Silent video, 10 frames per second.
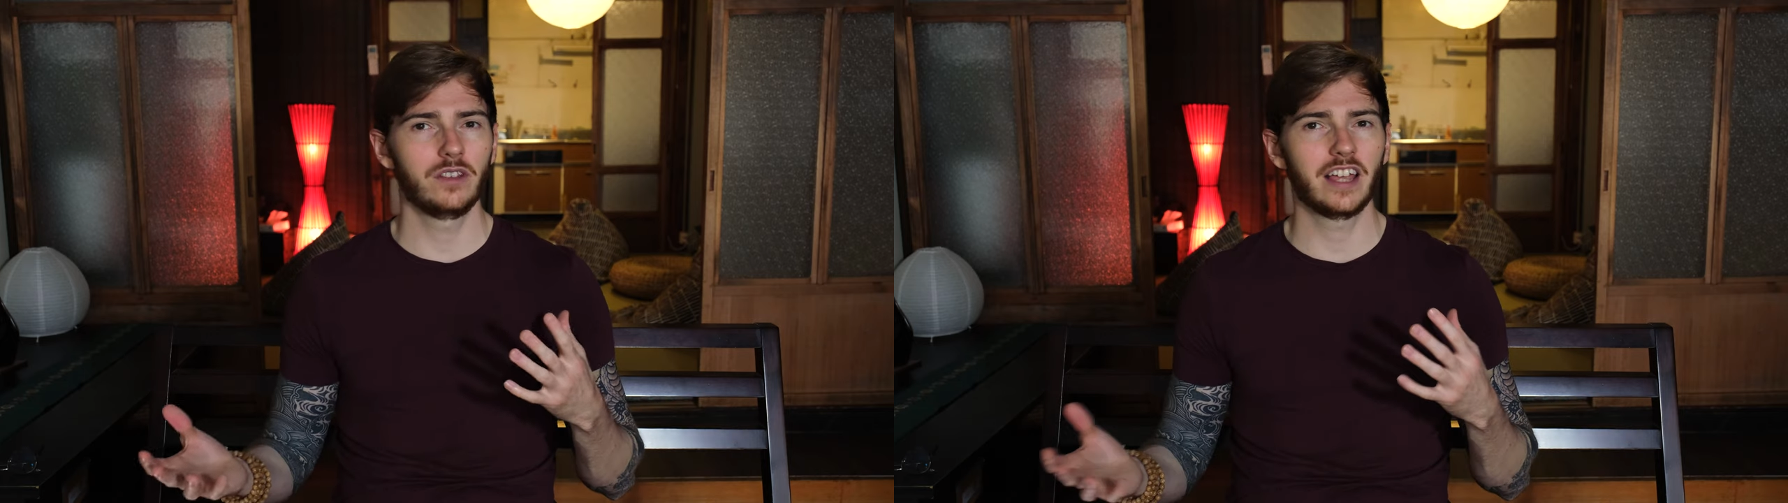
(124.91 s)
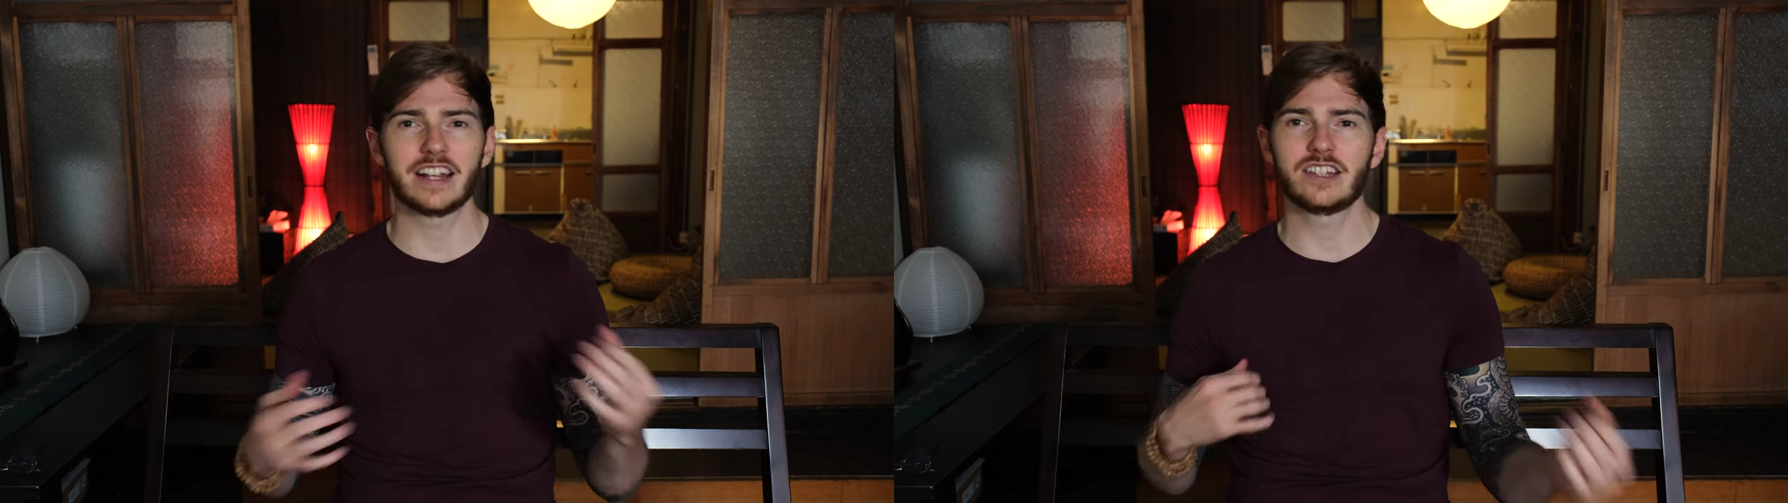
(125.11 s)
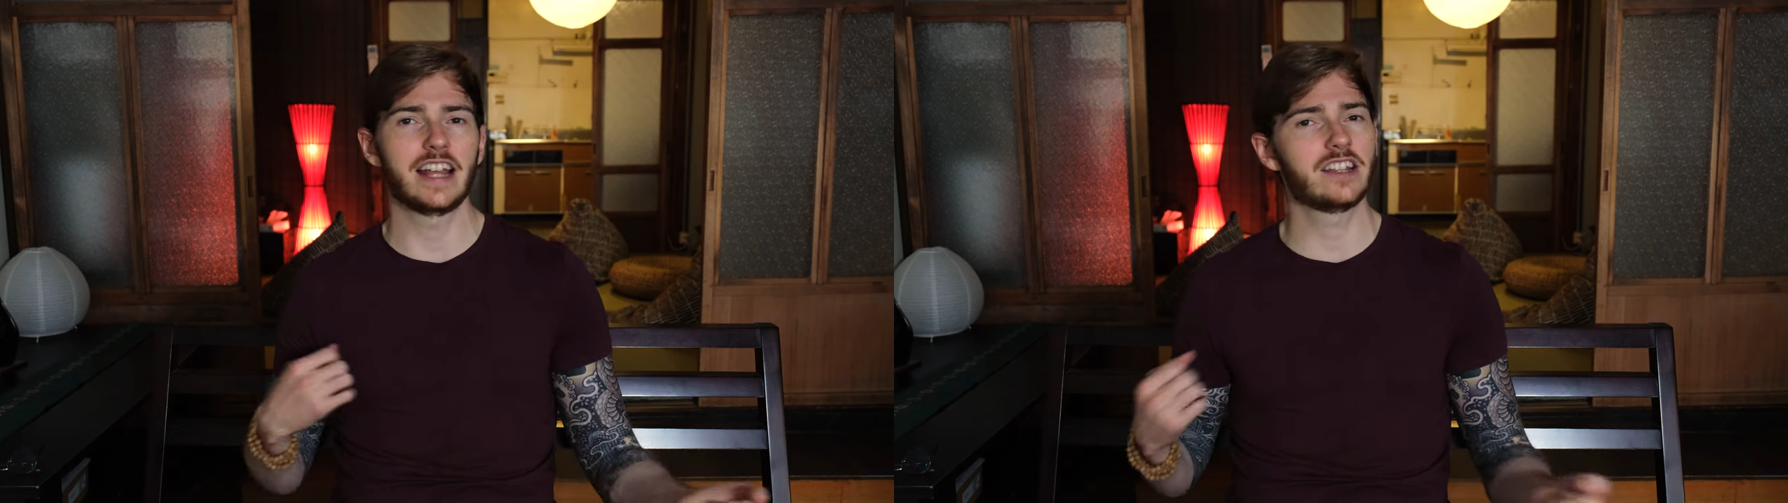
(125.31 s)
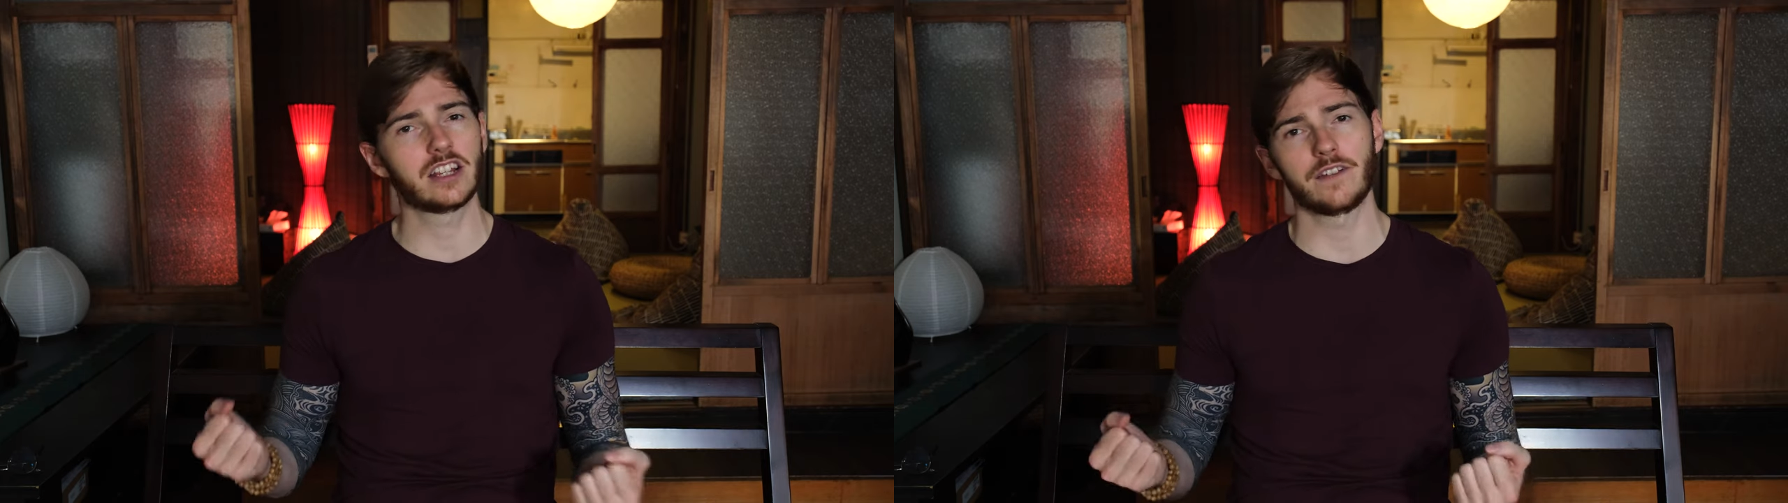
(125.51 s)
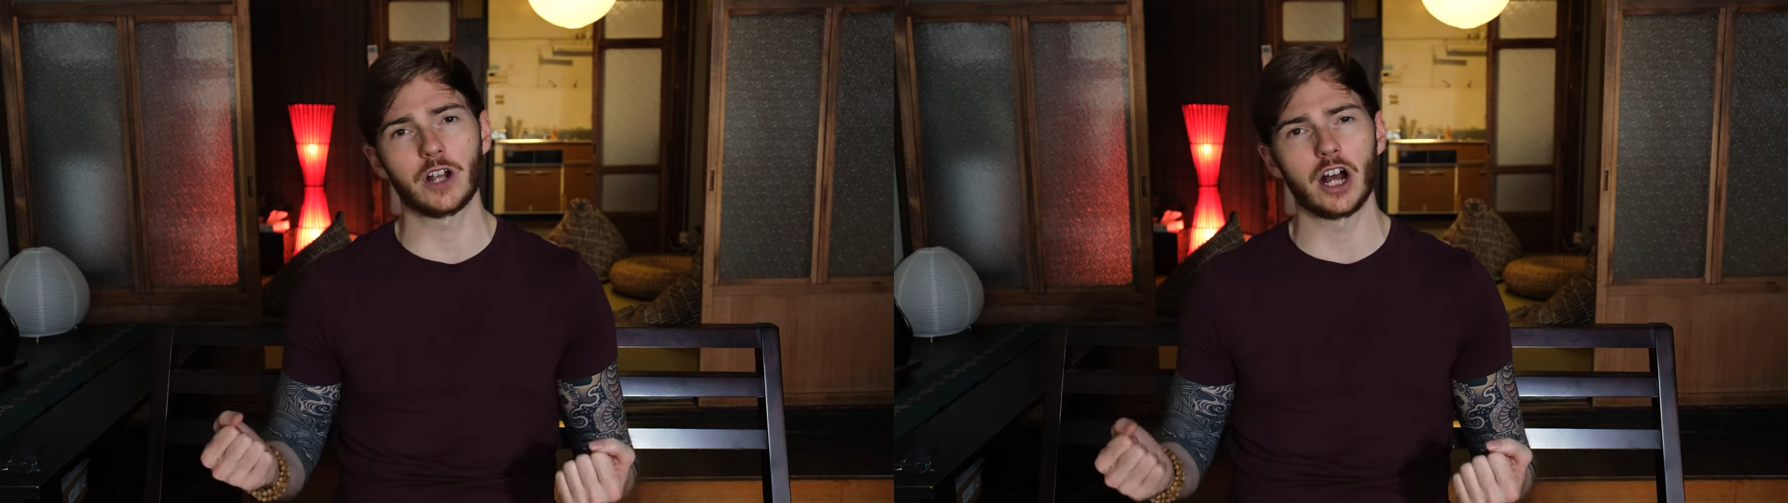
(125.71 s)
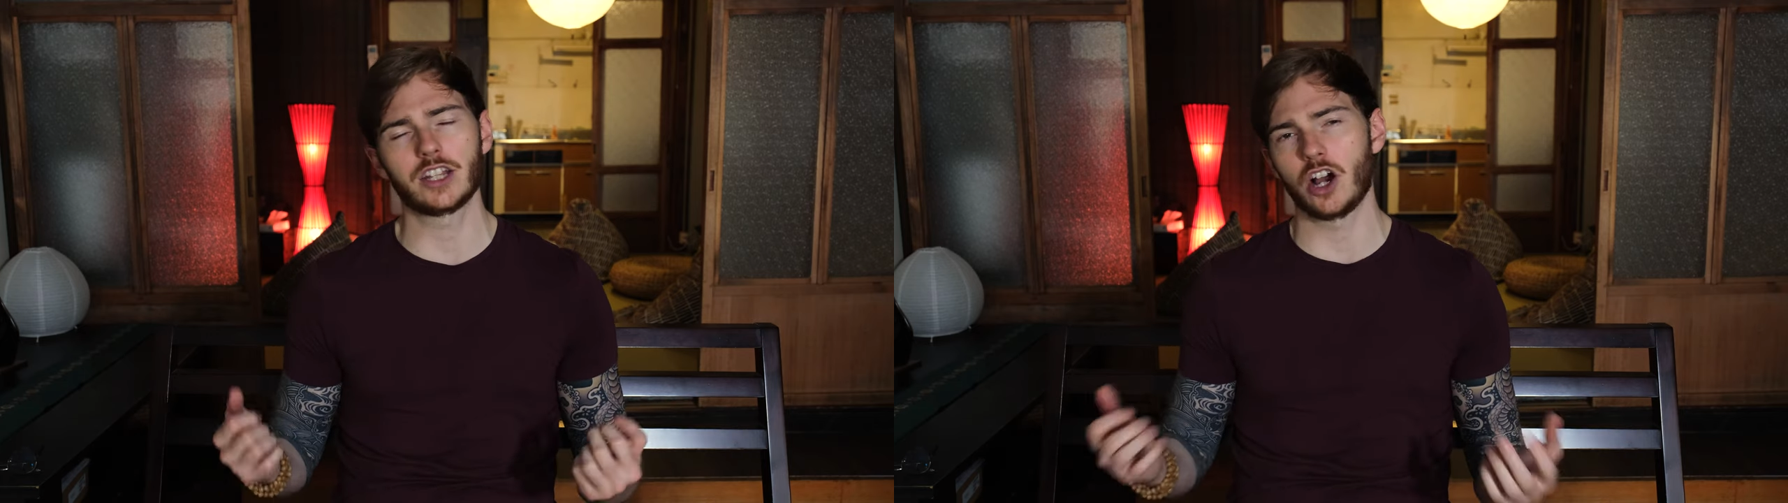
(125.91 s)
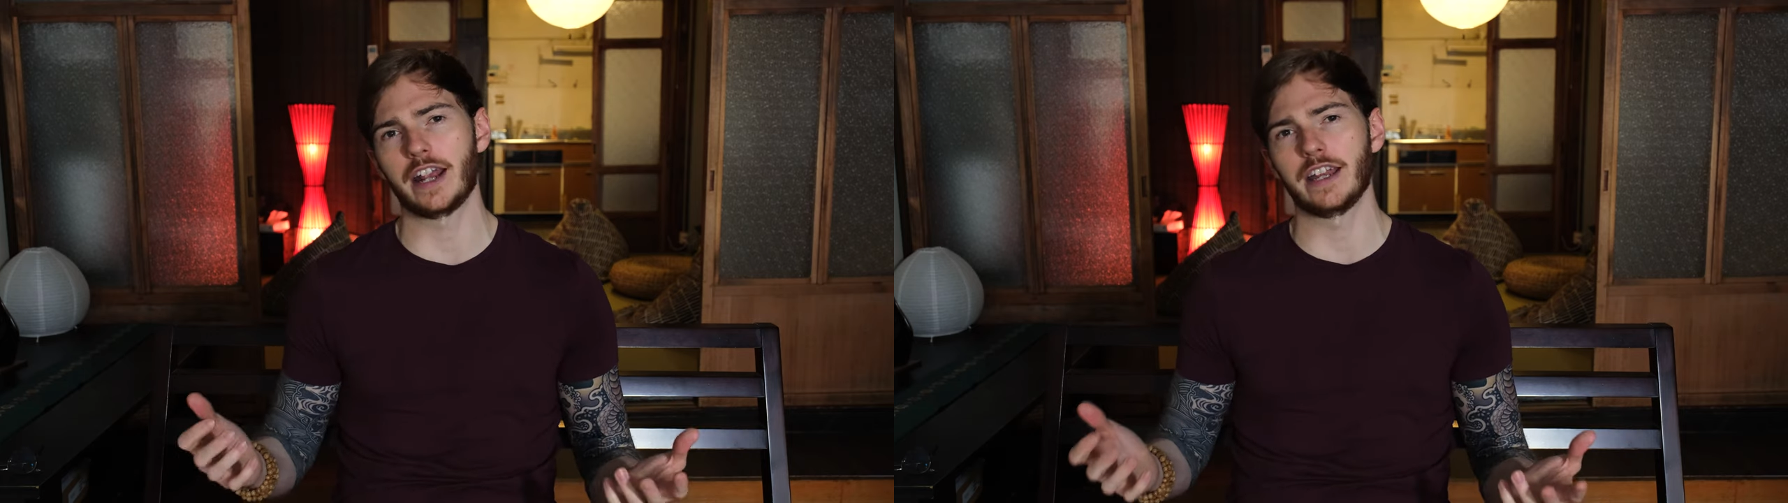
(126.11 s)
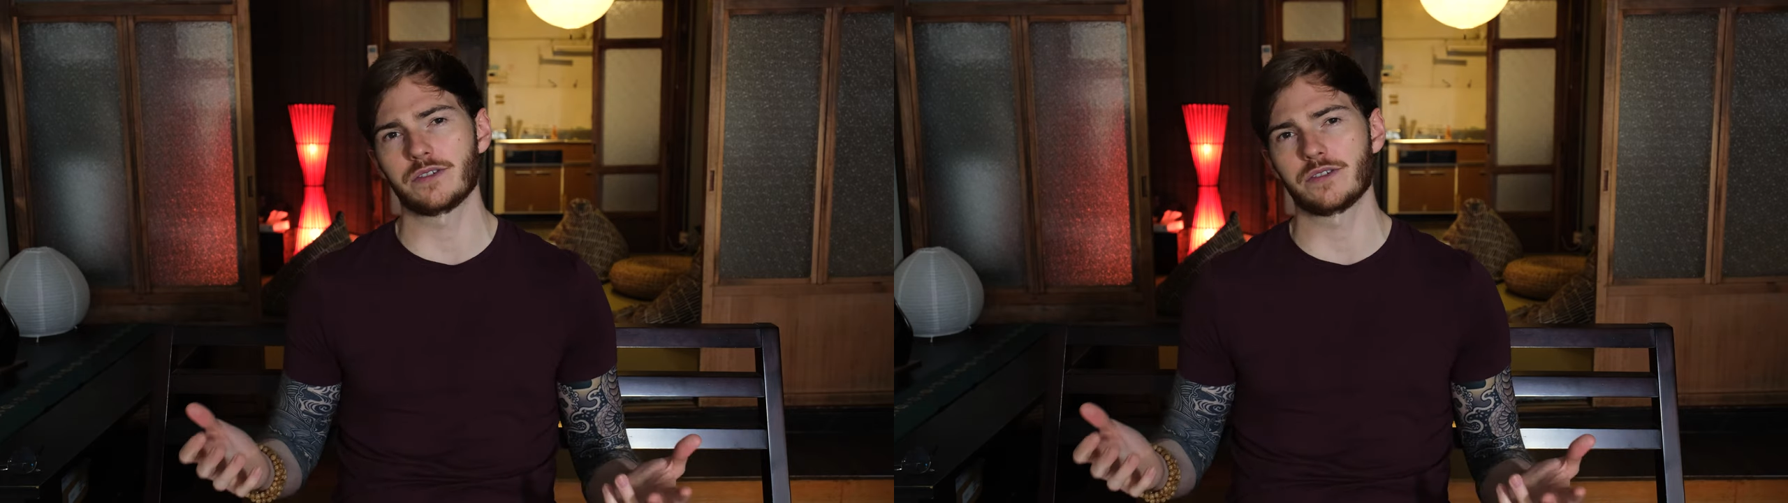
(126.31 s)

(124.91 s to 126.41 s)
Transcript: the consensus I've got talking